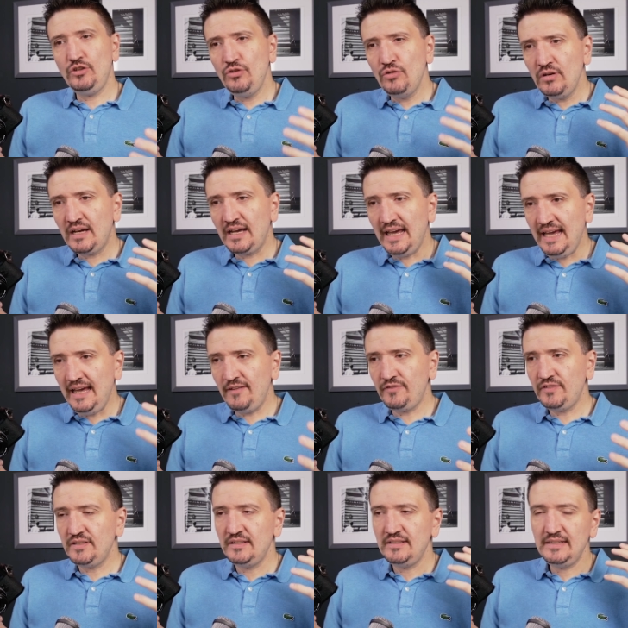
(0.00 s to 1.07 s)
you'll
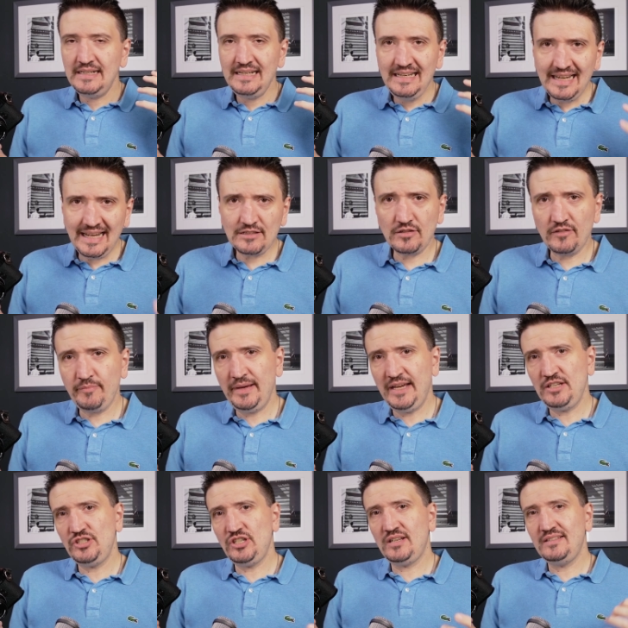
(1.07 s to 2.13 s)
have lots of
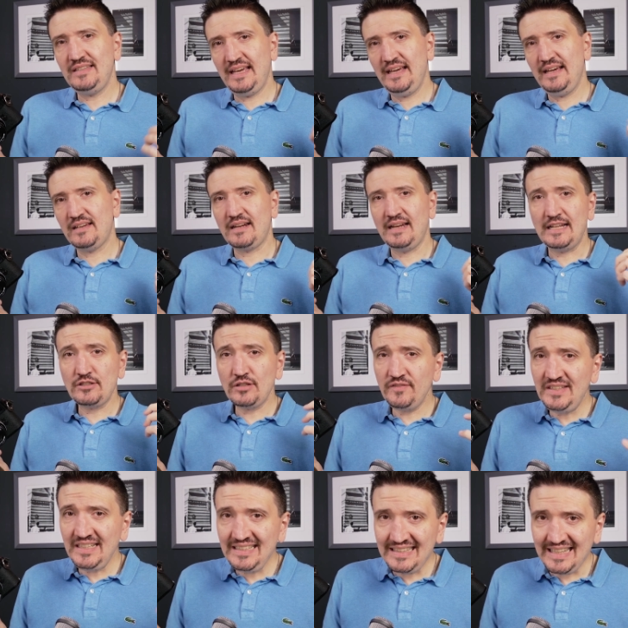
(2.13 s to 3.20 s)
magic there, lots
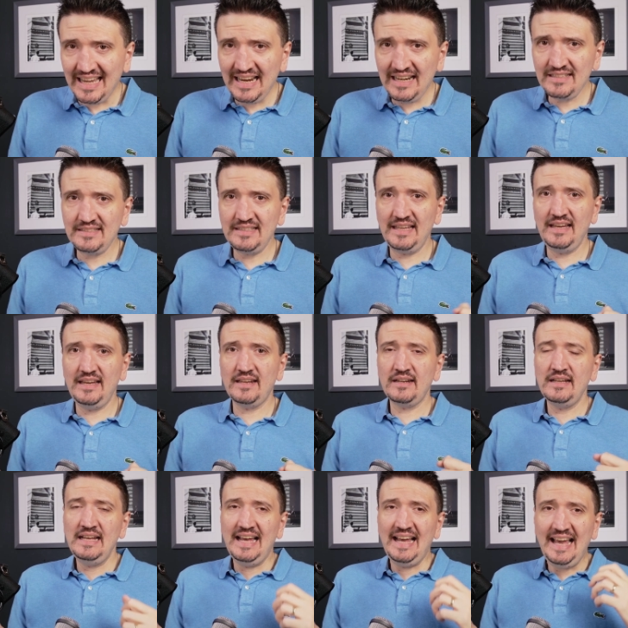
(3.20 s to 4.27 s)
of details
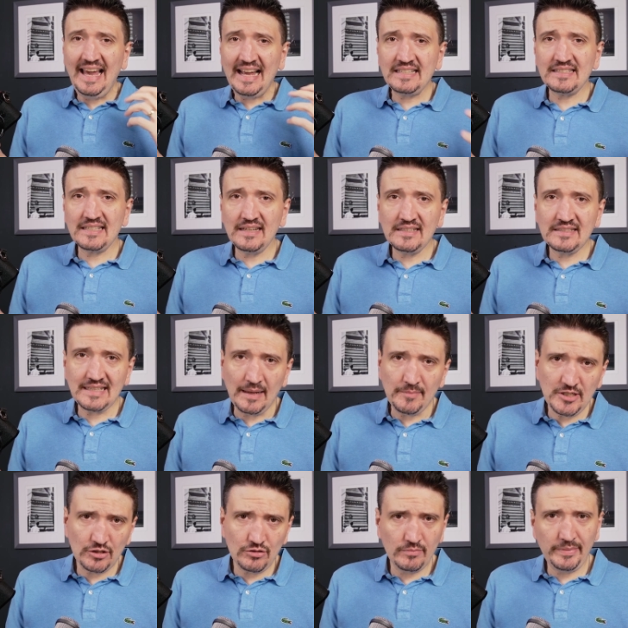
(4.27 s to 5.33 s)
there, excellent
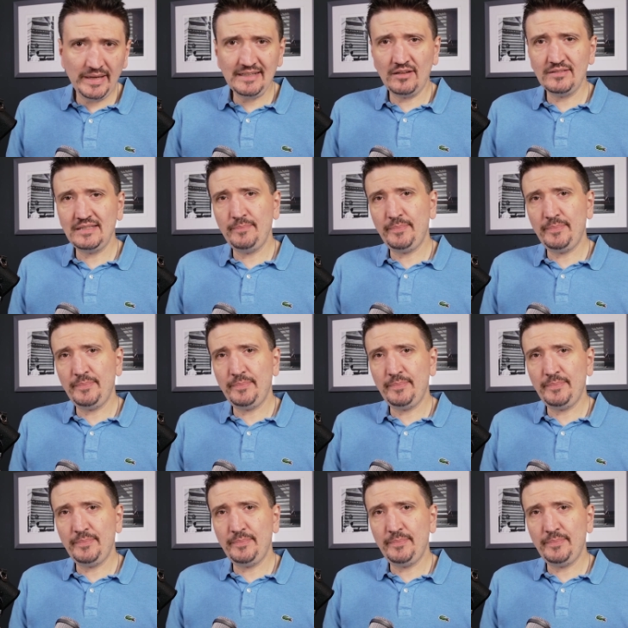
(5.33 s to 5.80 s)
subject to background